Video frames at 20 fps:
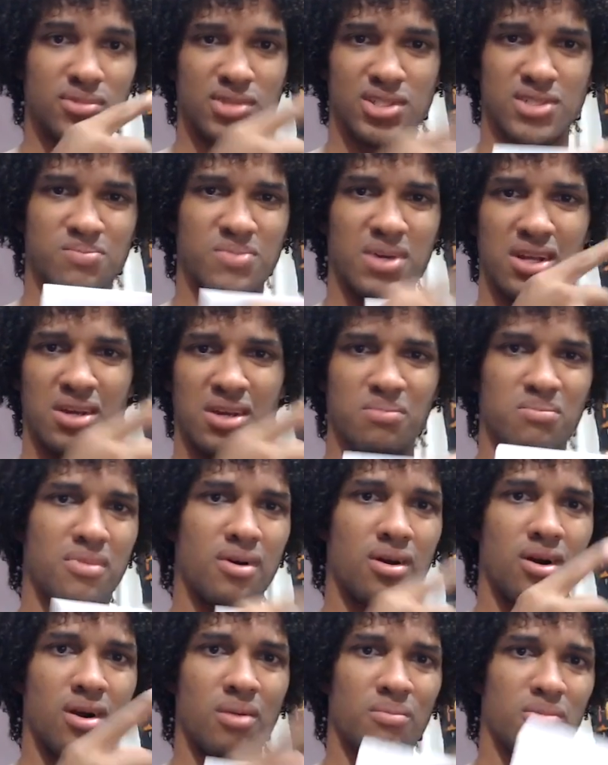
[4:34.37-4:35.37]
spinning
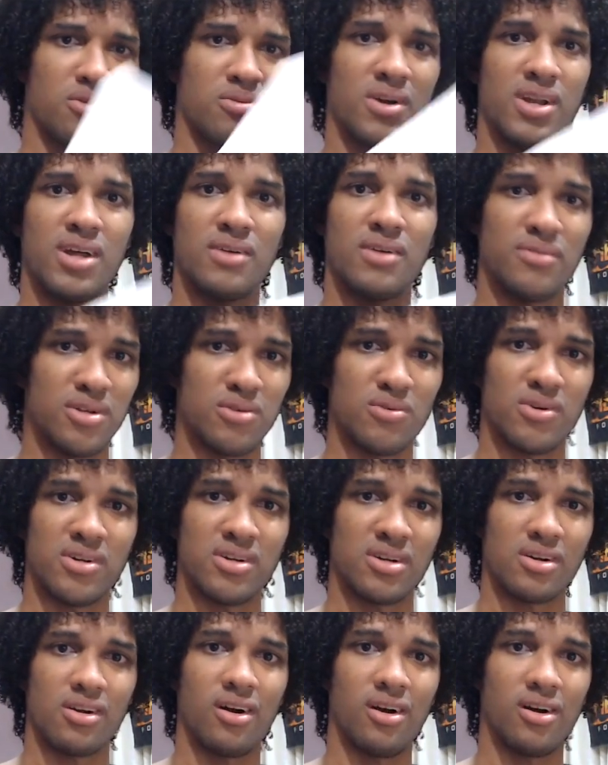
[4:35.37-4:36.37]
bomb, or whatever you want
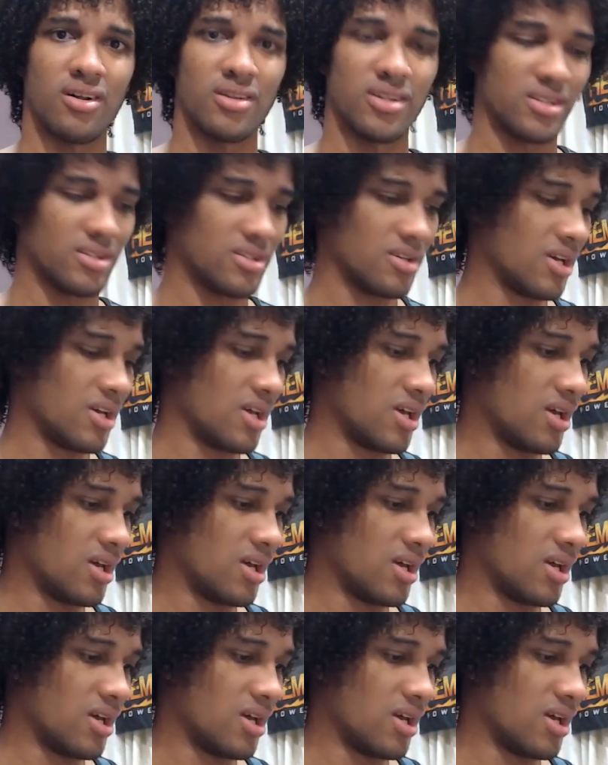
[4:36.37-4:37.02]
to call it.